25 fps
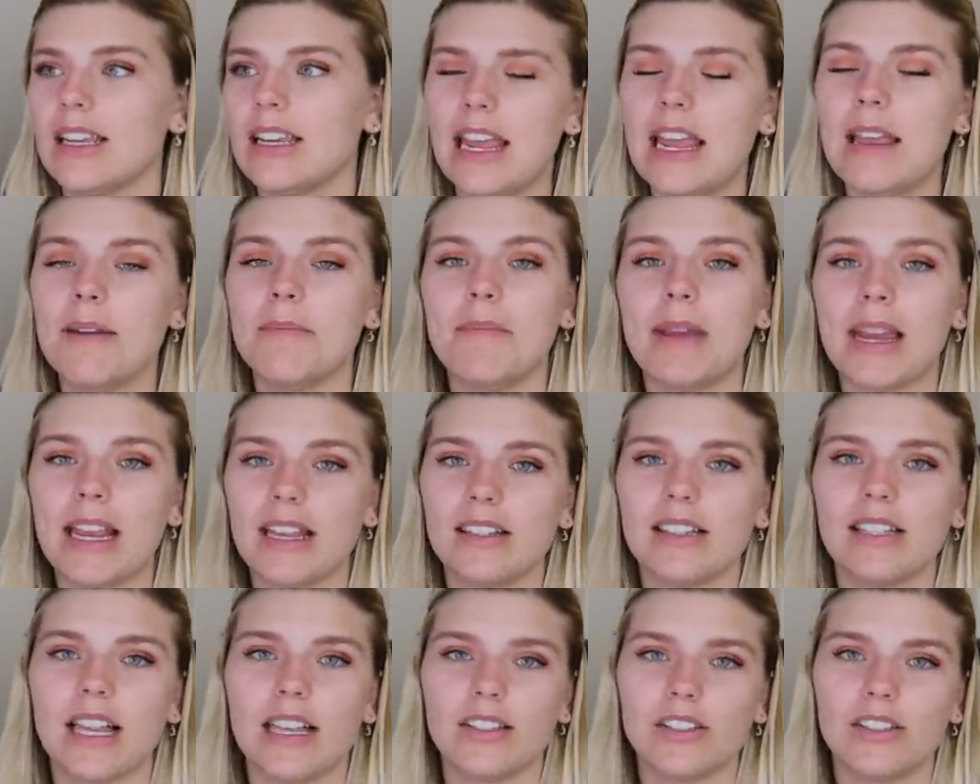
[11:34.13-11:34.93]
It
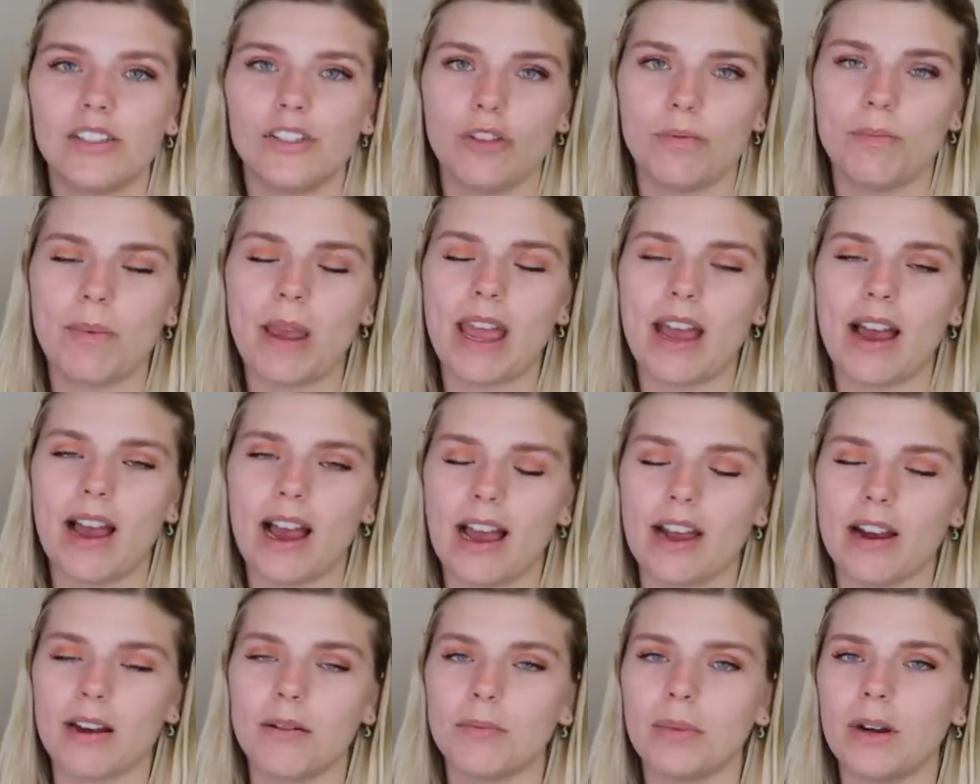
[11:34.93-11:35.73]
makes sense to pay a
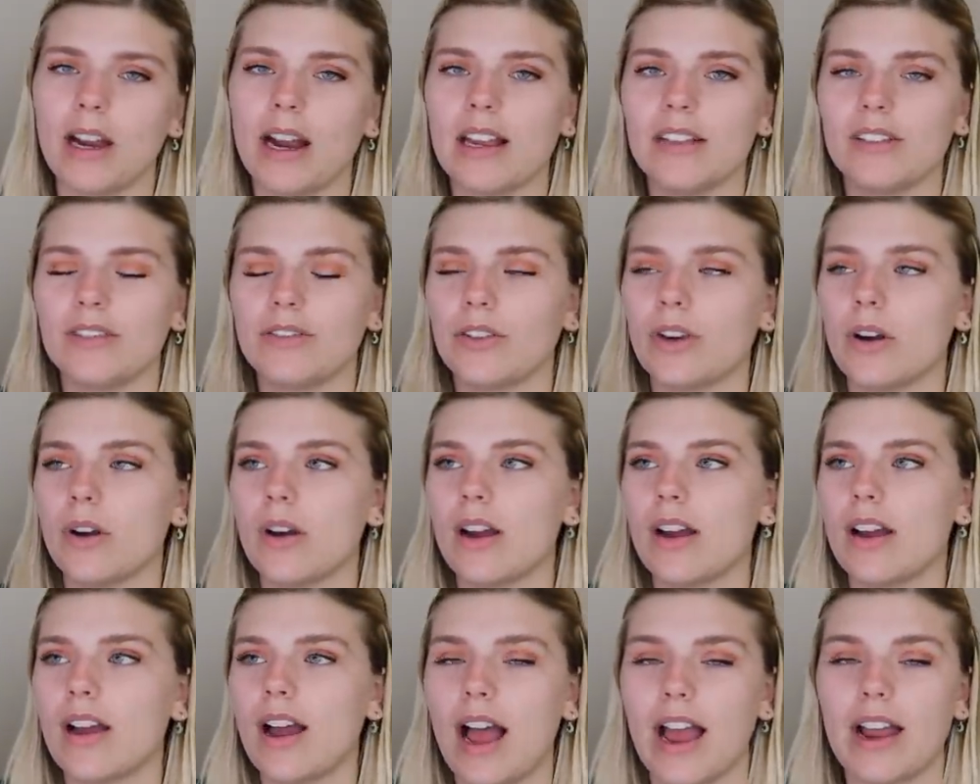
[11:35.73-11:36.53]
higher price for
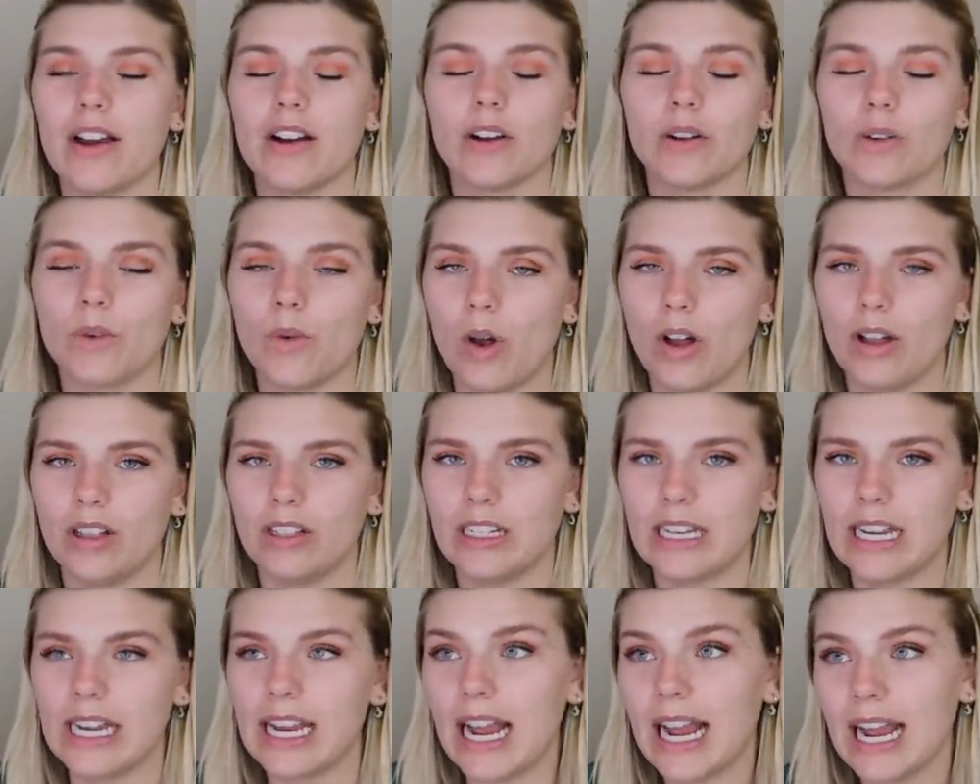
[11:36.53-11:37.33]
a higher
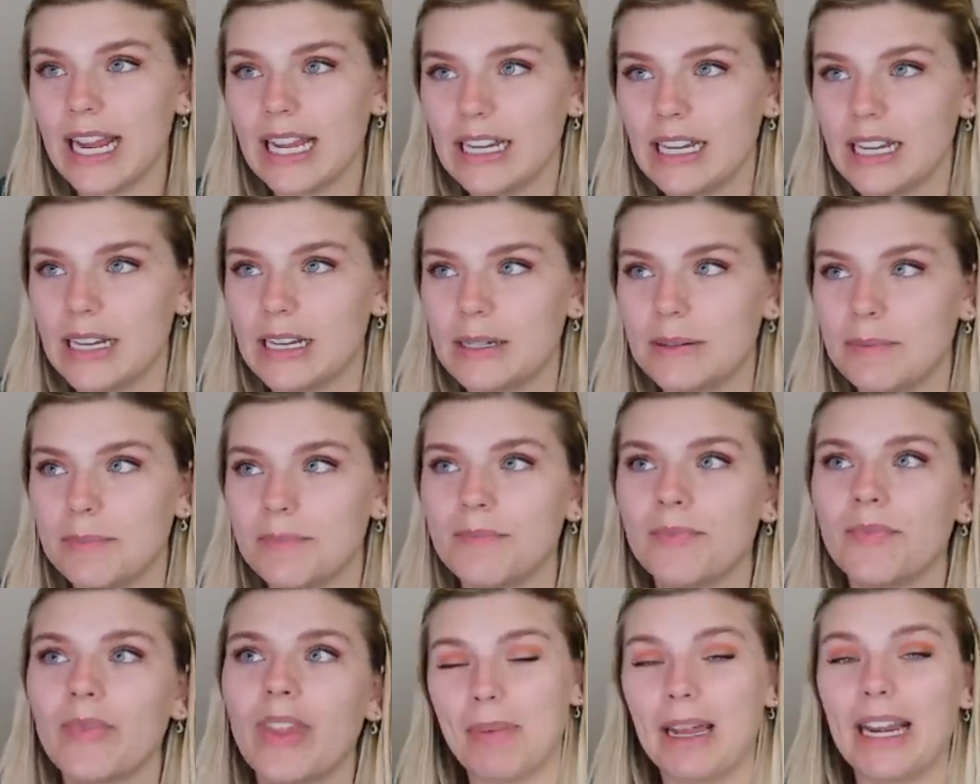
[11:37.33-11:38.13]
quality item,